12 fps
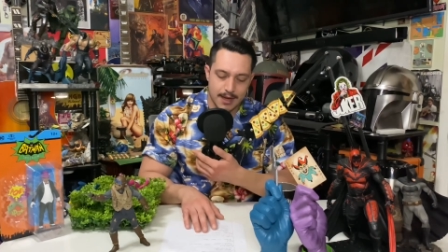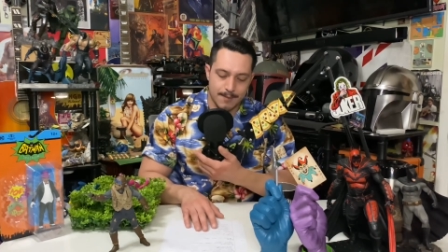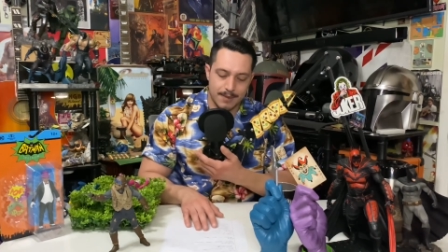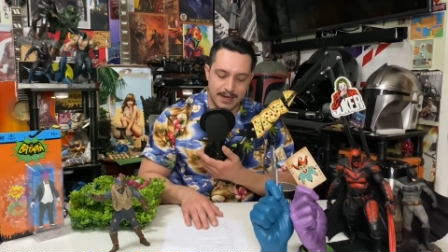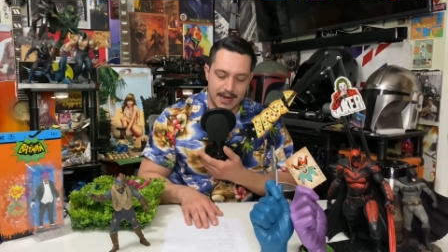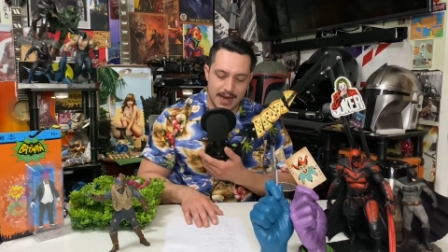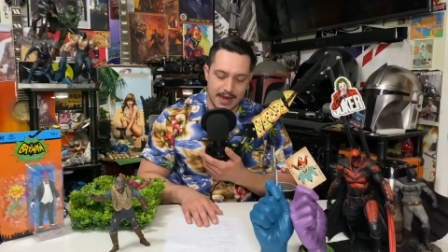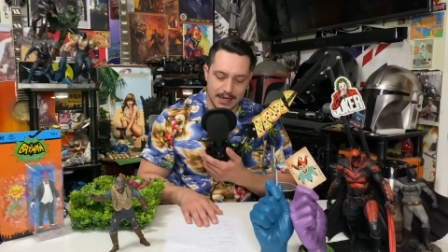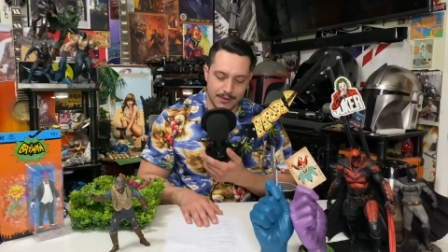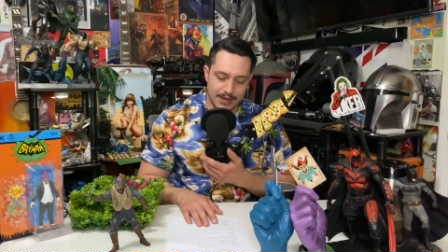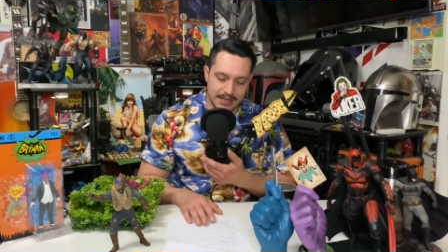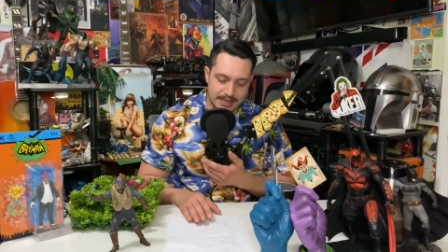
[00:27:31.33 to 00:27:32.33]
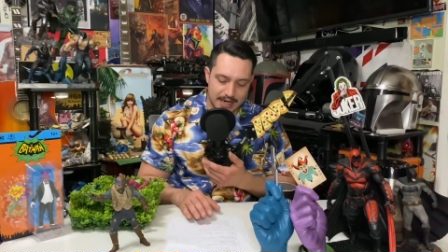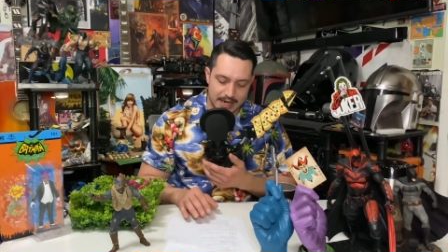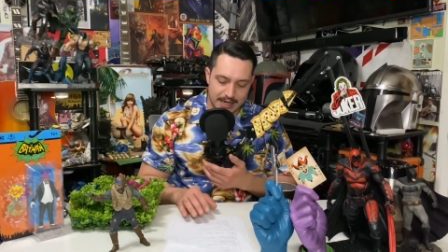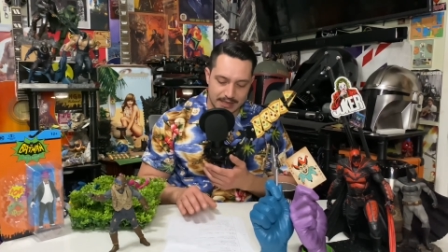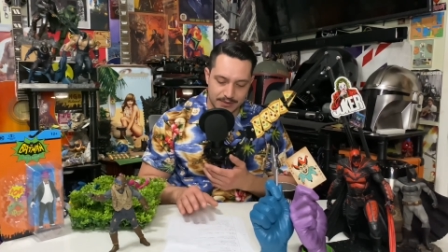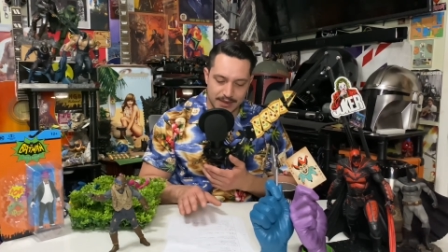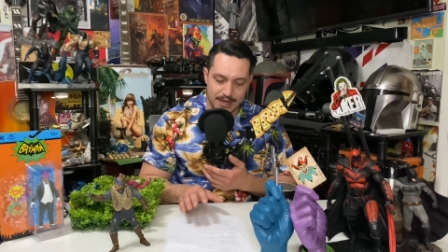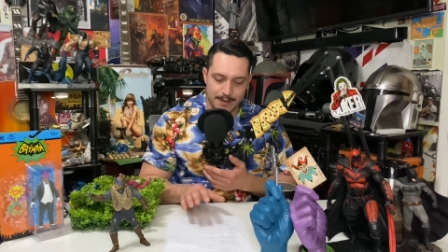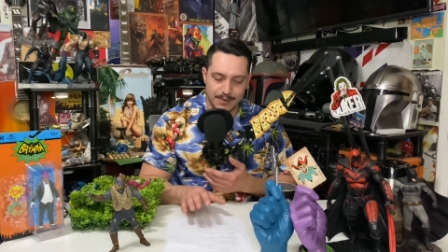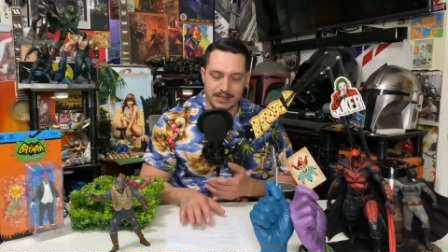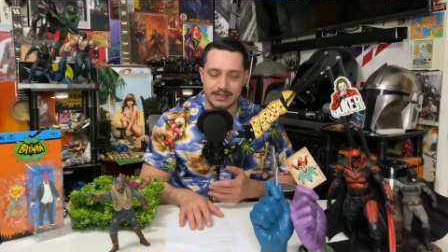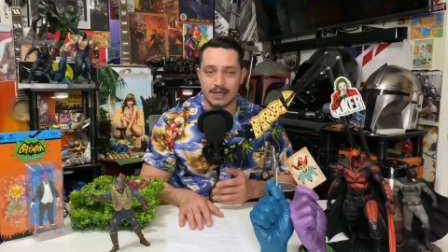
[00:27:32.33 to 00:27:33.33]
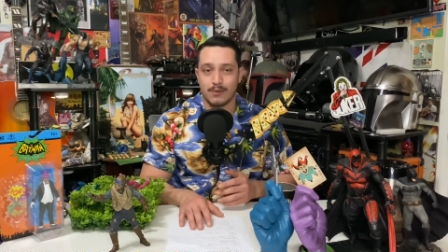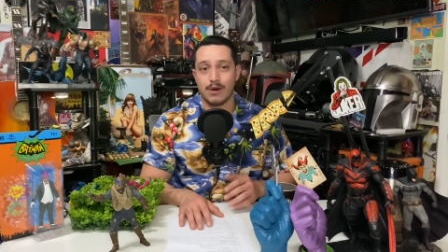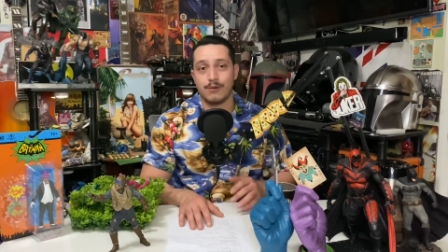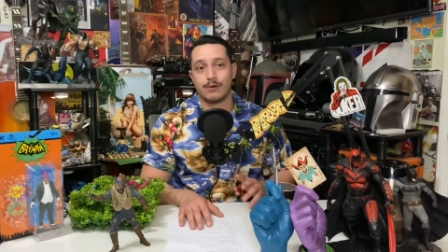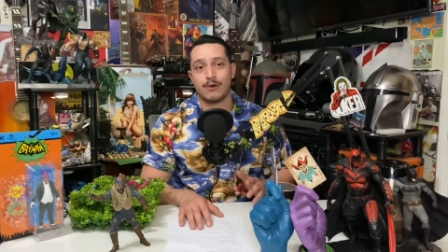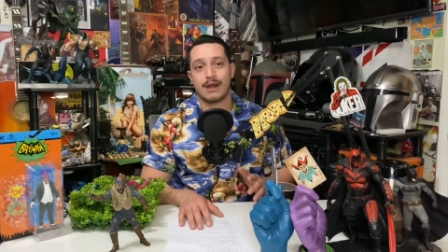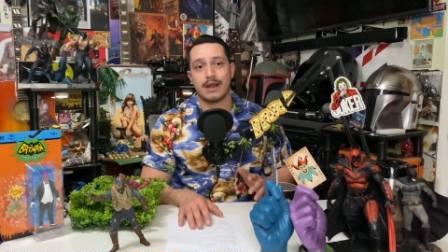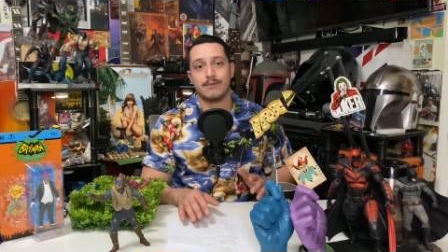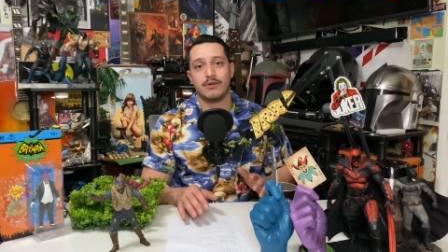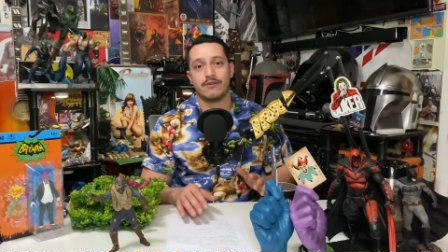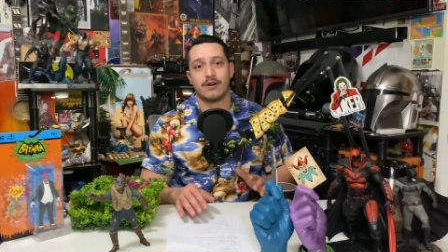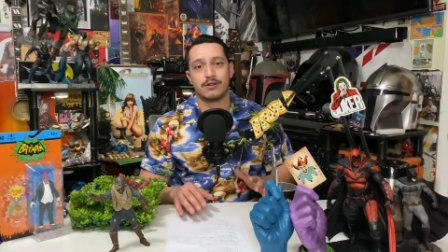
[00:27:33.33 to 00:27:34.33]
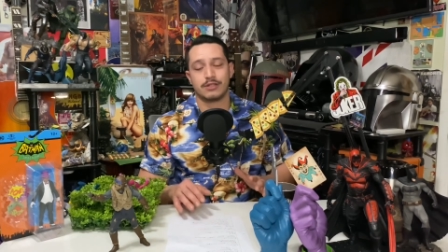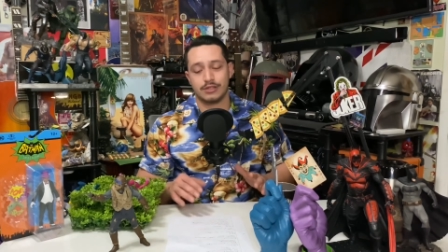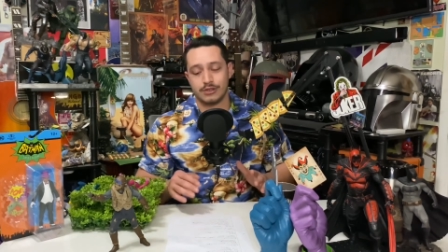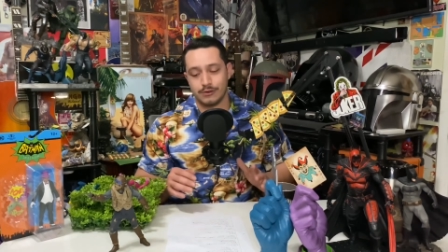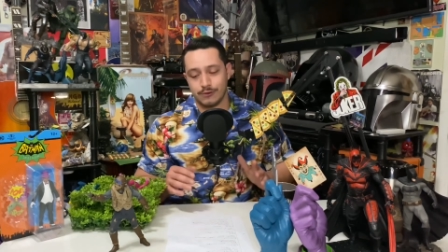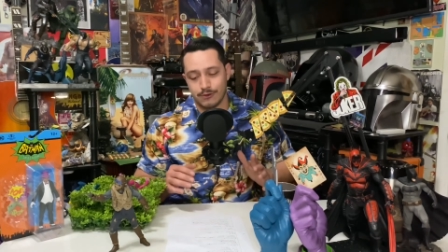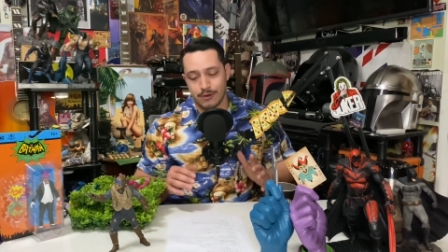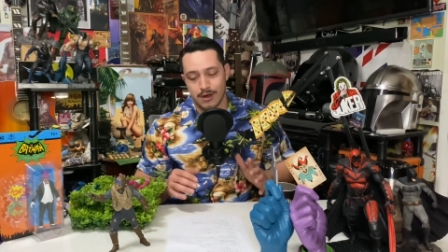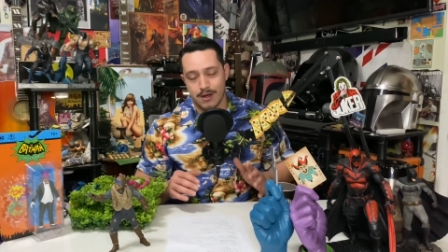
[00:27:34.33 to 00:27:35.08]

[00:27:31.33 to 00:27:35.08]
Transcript: But anyways, guys, with that being said, why don't we go ahead and move on to